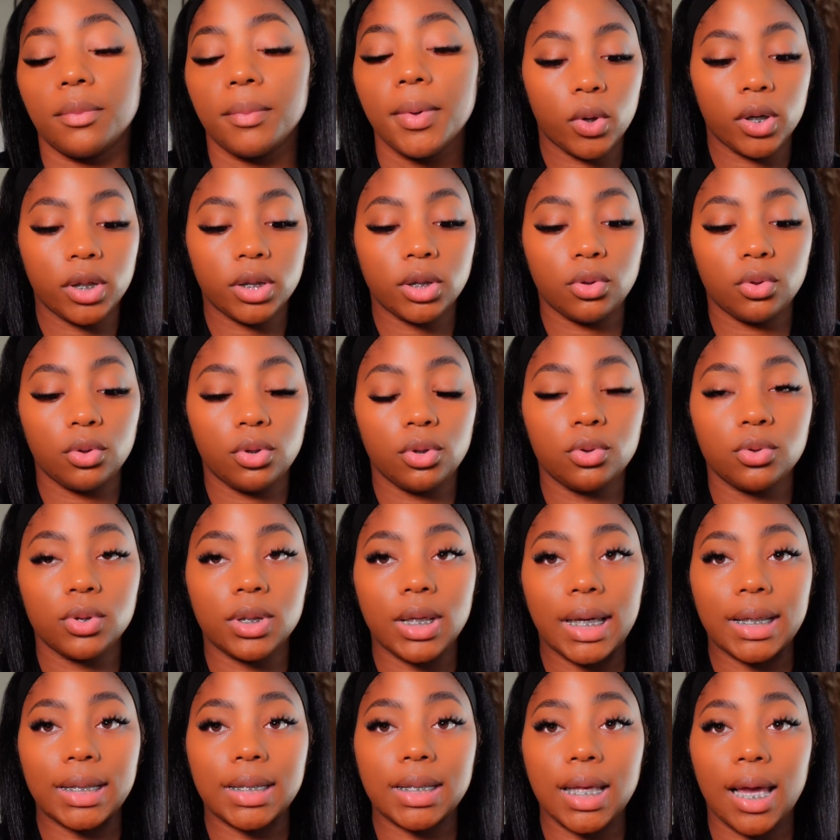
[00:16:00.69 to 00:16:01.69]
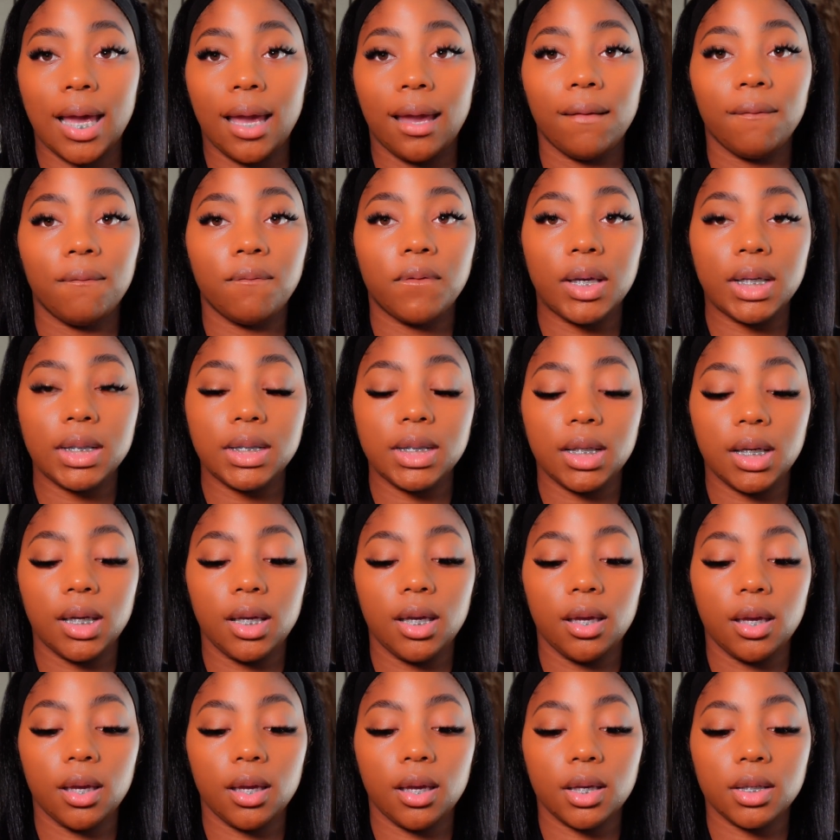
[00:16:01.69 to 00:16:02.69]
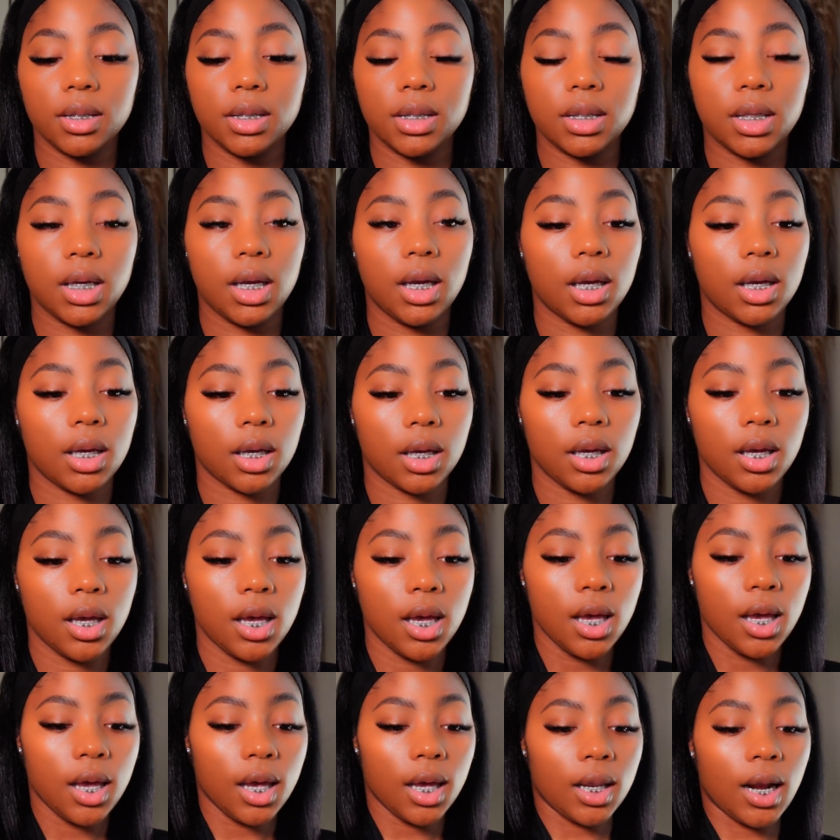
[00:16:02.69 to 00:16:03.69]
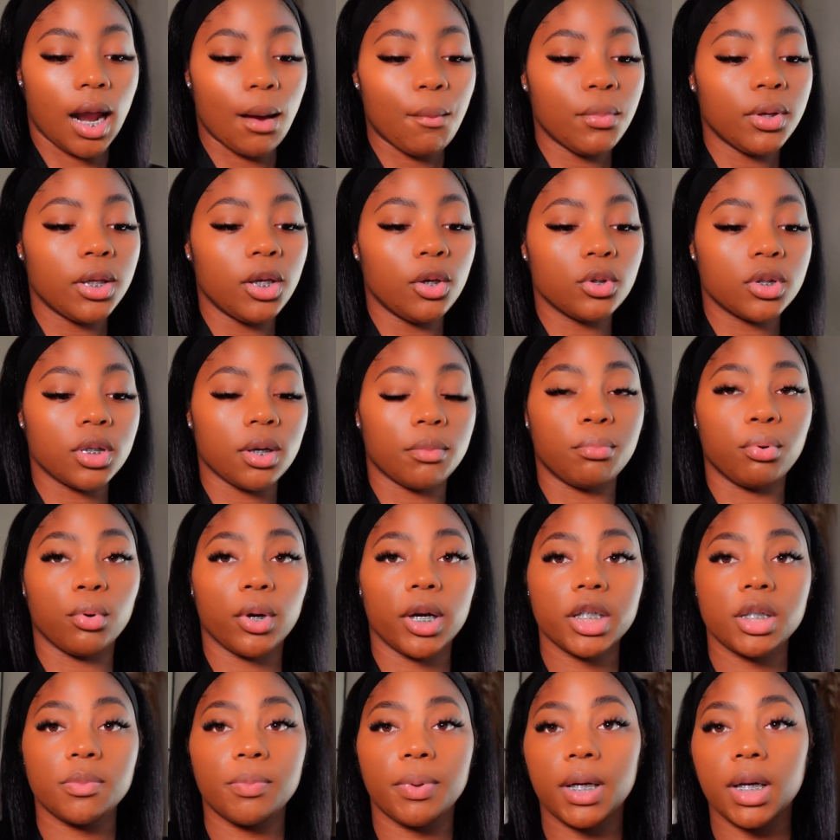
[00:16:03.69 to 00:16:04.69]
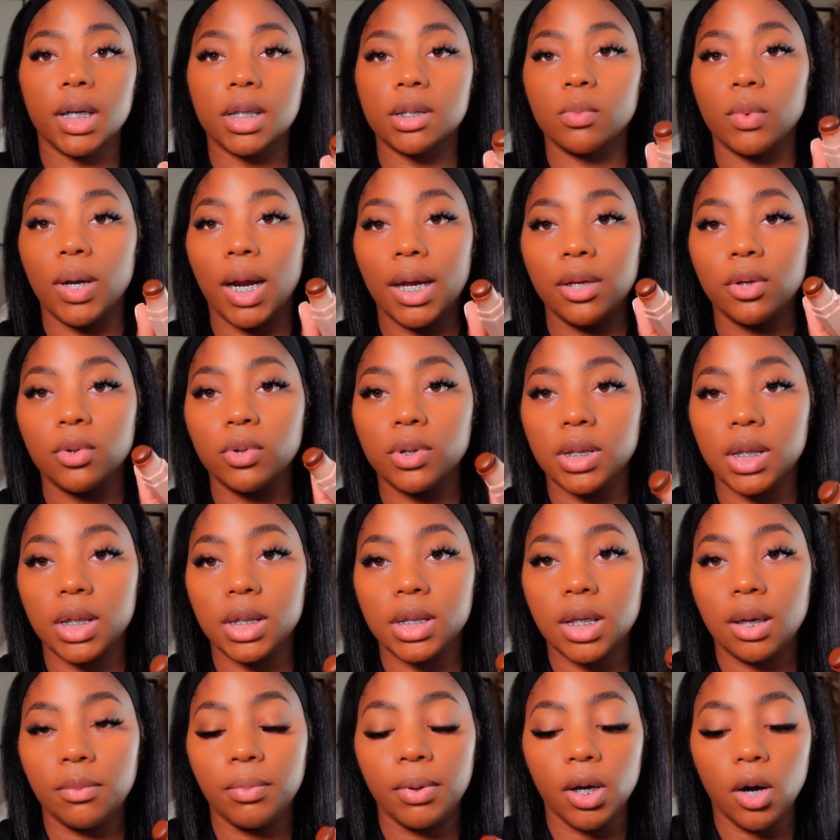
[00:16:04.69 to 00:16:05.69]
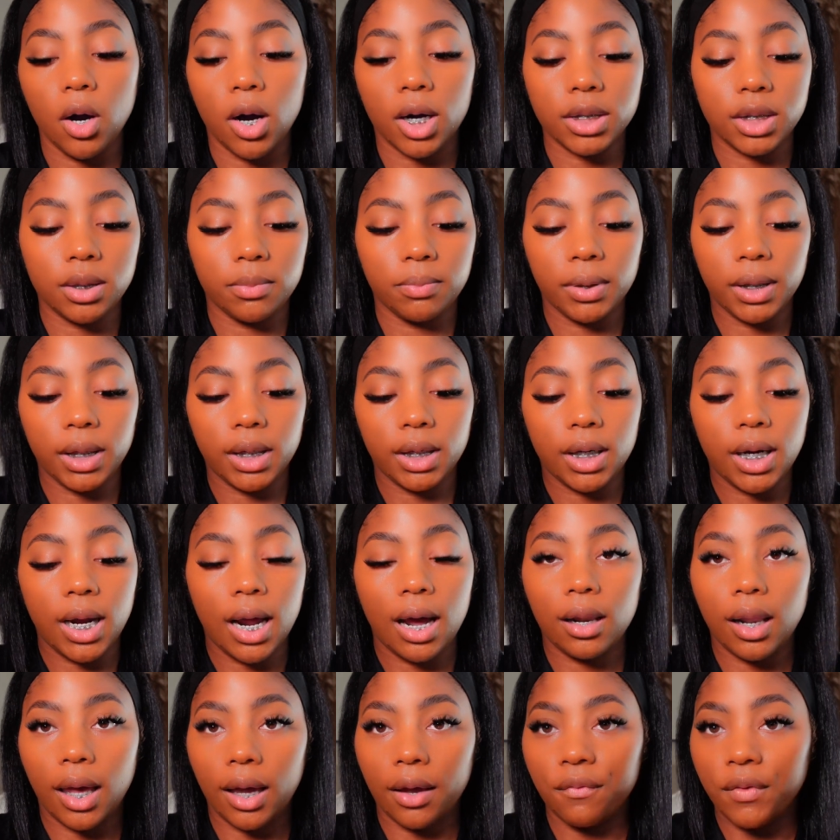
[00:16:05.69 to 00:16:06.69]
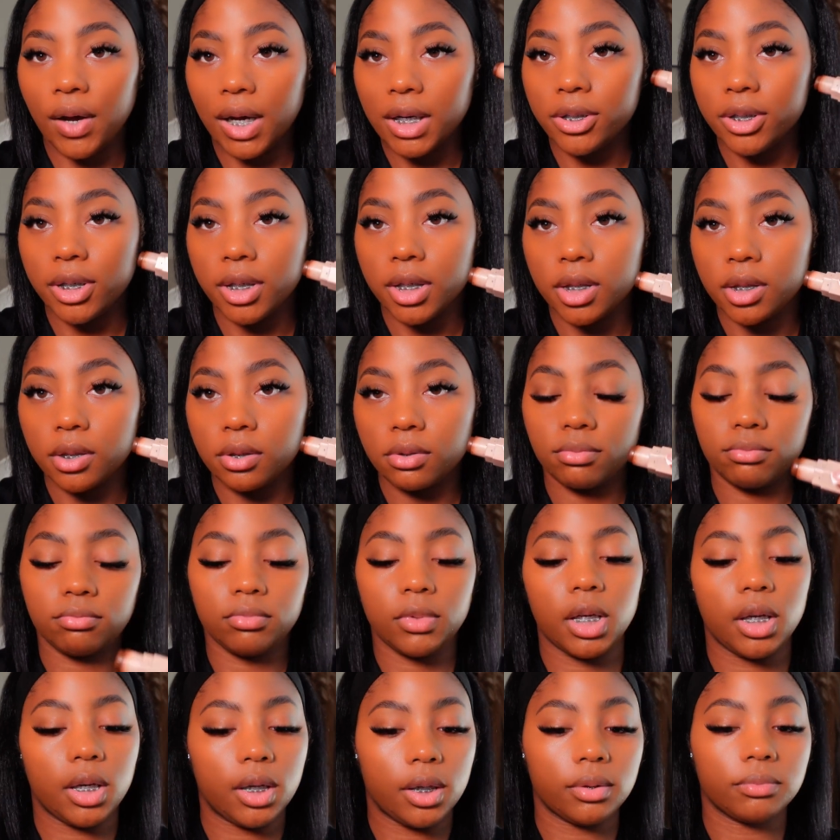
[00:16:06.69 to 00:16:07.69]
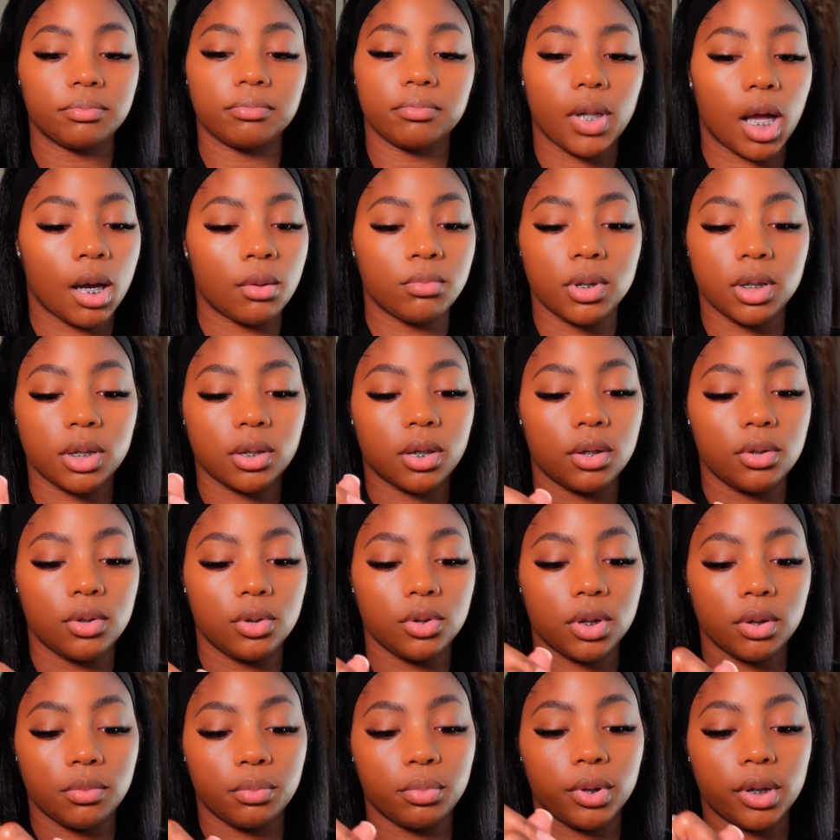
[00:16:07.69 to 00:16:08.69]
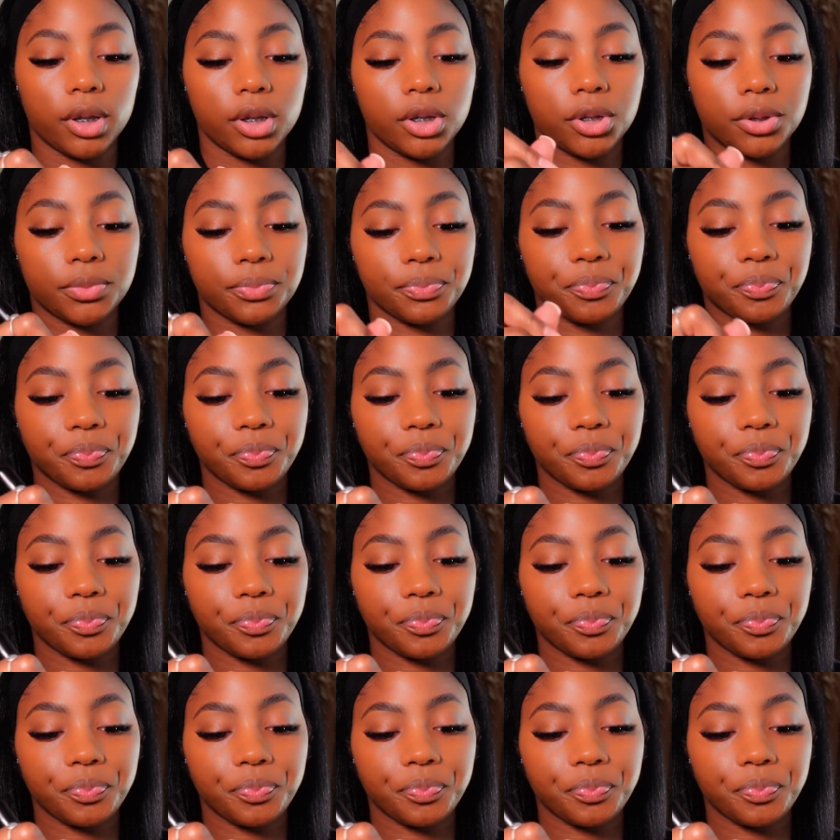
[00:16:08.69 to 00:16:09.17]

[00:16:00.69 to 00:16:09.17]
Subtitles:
I'm going to use that same Fenty stick. And I'm going to use a brush because when I use this, it'd be hard to blend it out. Like if I just, yeah, I'm just going to use a brush.